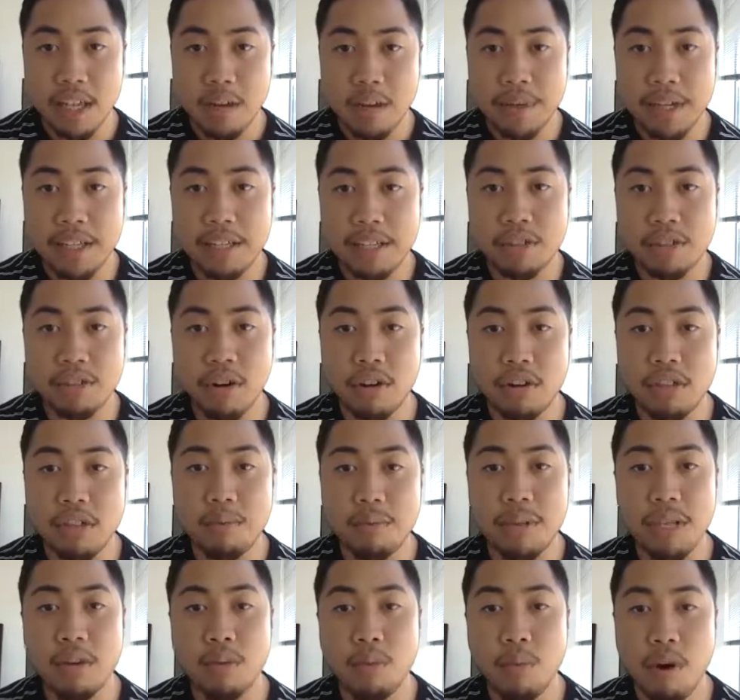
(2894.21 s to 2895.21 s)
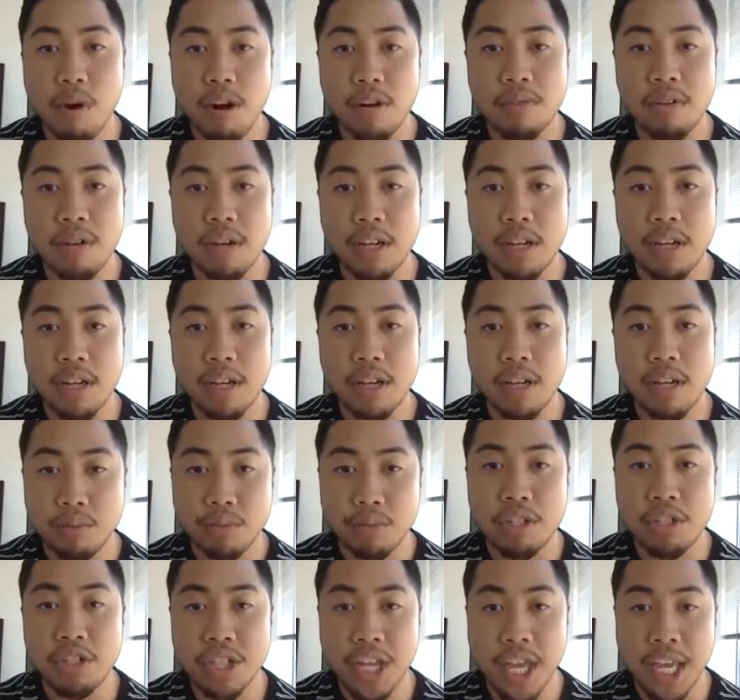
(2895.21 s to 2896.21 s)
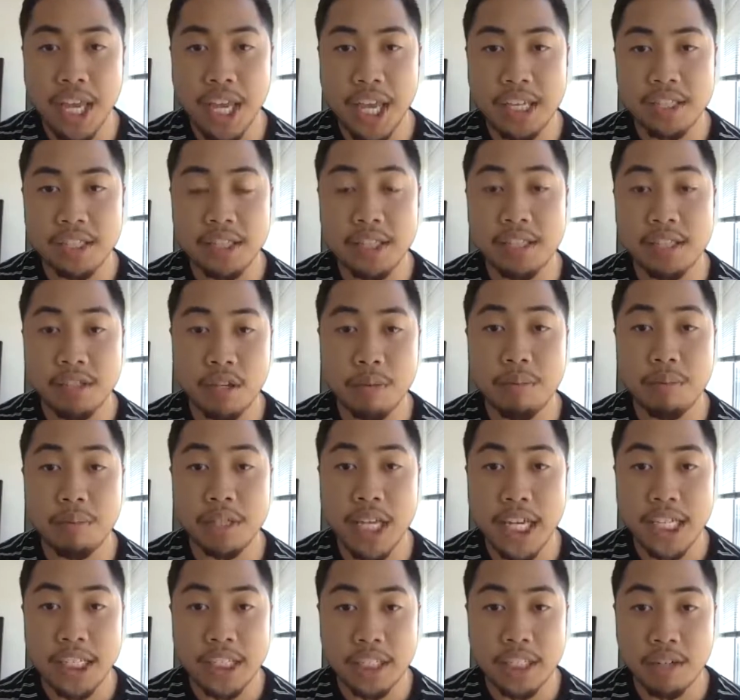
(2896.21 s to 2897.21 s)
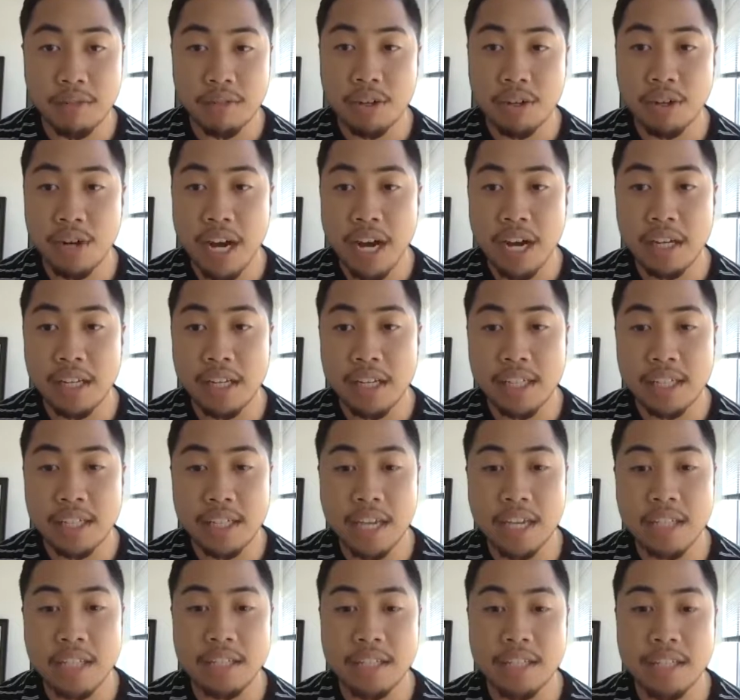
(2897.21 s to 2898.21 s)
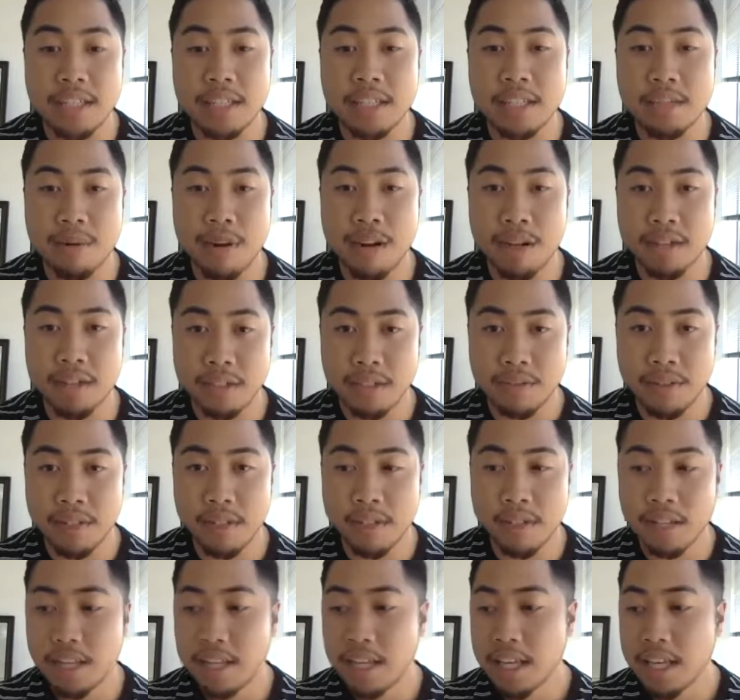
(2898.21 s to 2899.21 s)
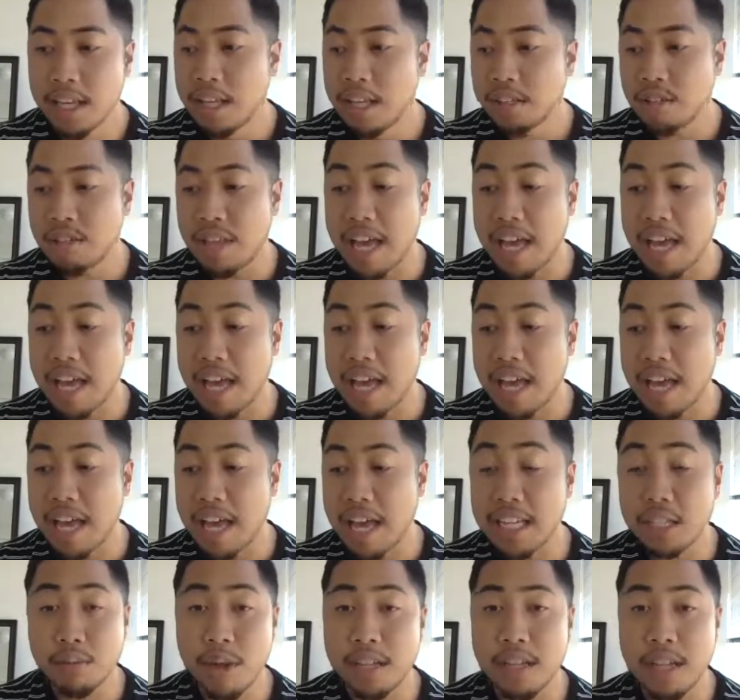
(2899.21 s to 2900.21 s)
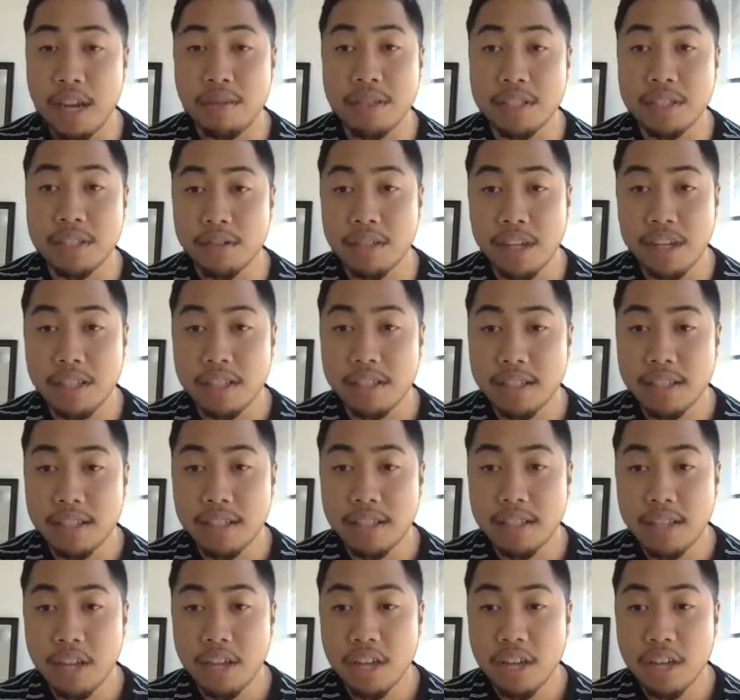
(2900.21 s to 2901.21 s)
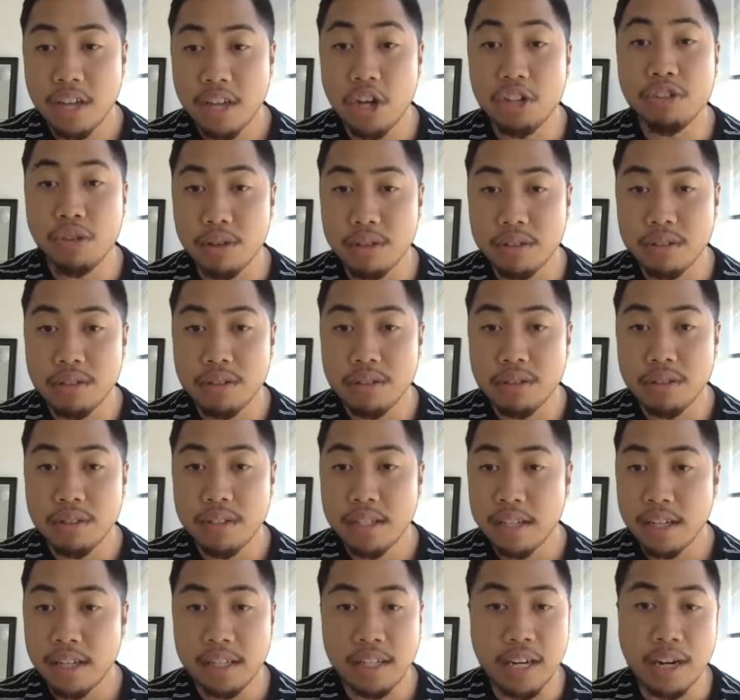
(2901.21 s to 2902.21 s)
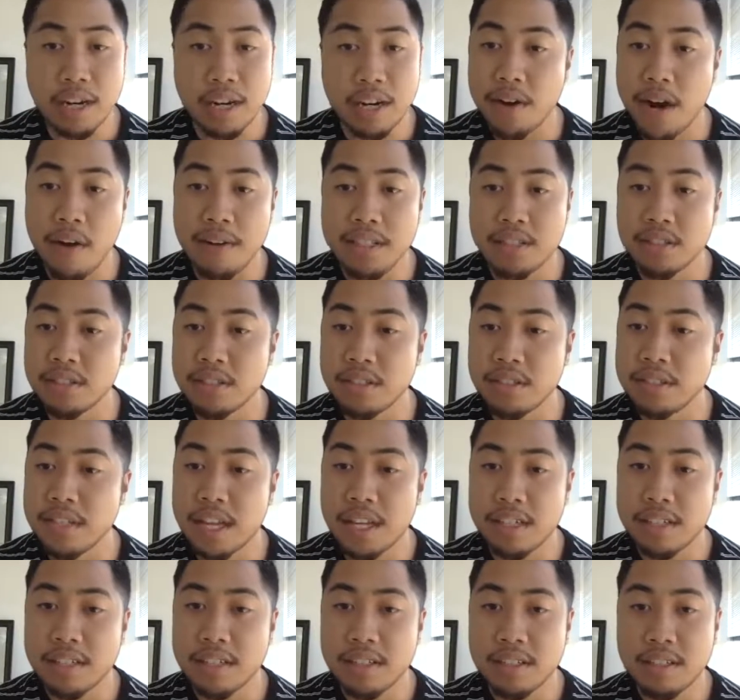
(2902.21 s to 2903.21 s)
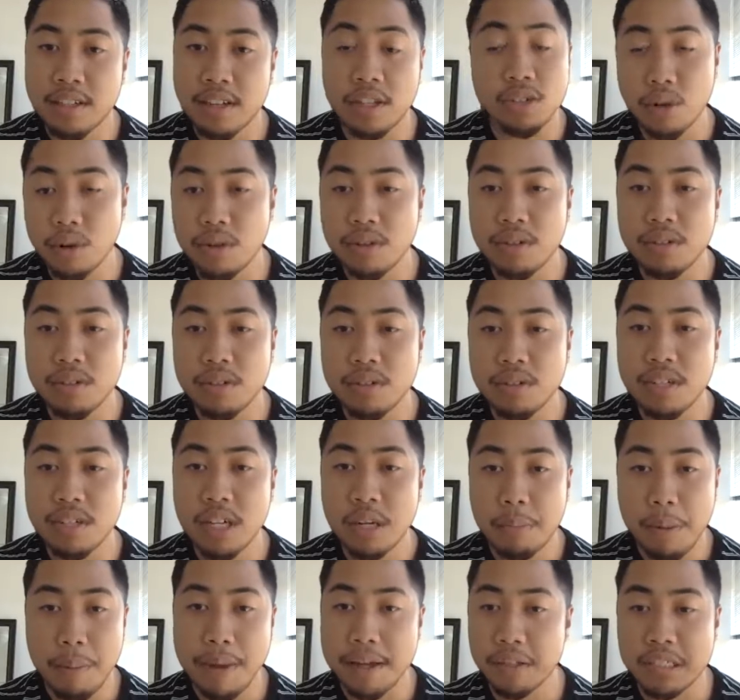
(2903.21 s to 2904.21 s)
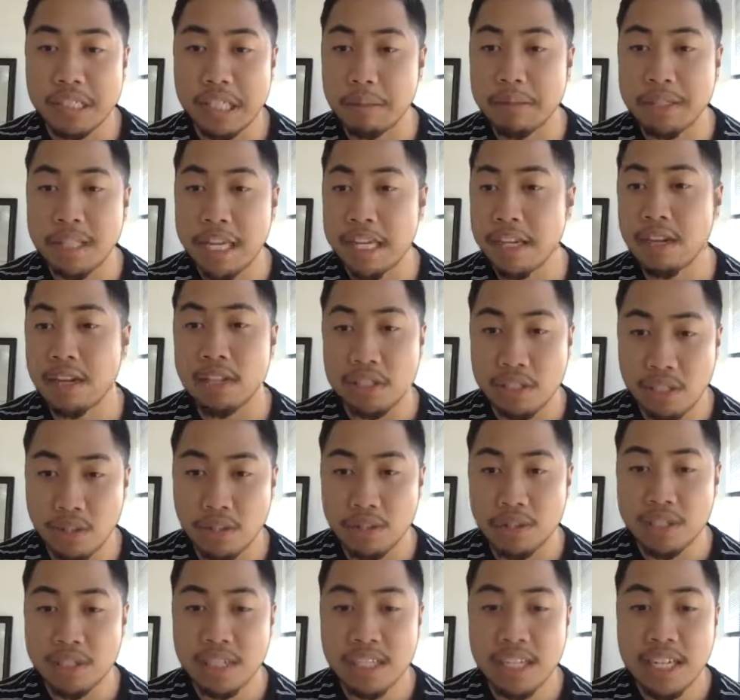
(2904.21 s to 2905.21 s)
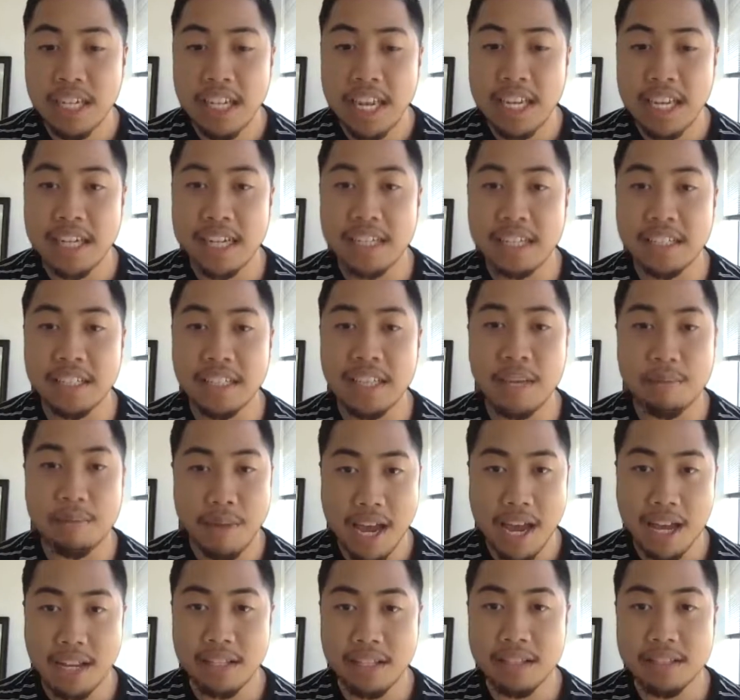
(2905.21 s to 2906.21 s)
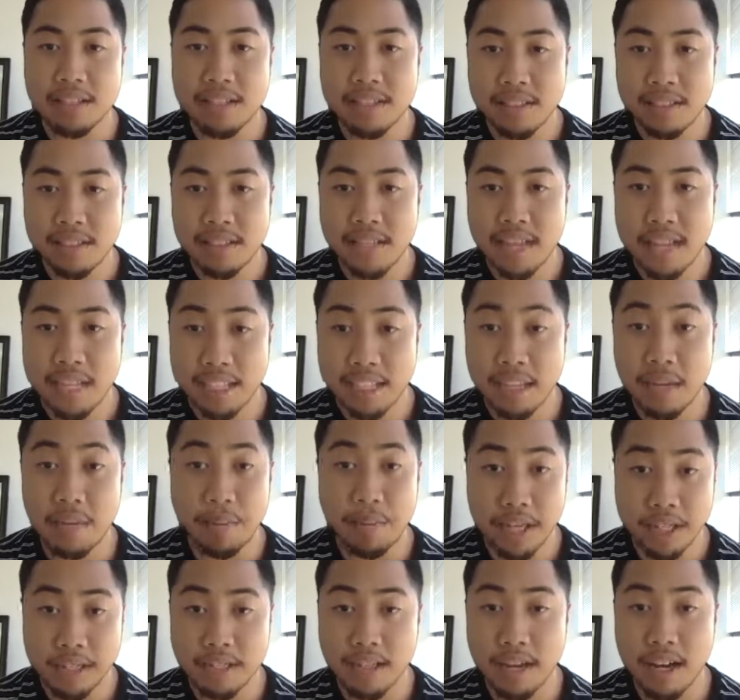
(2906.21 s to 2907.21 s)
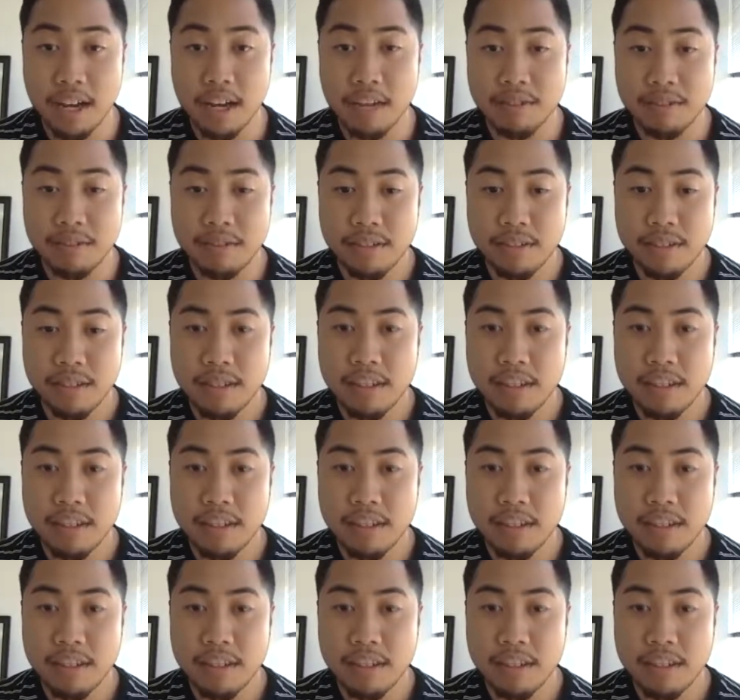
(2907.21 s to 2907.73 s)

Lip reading: Because you start to be aware of it. Because when you change the interpretation of reality, it changes the experience of it. So that's what I did every single day. Until. I did every single day. Until. My mentors kept saying until, and I used to get mad. I used to get pissed off.